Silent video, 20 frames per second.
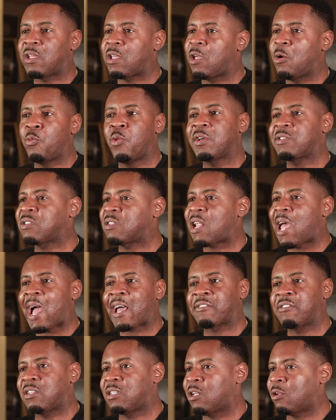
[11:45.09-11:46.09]
it wasn't
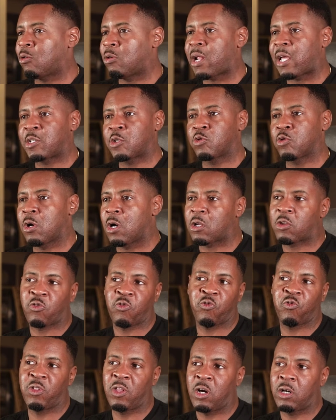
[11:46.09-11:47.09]
accidental that drugs
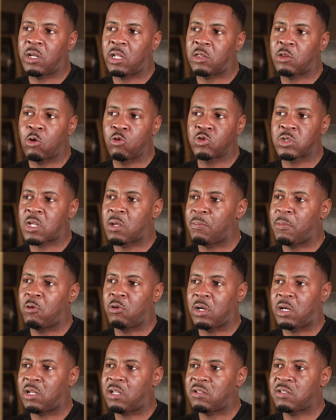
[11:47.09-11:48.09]
flooded those
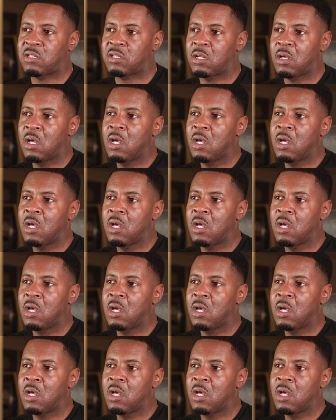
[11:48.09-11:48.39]
communities.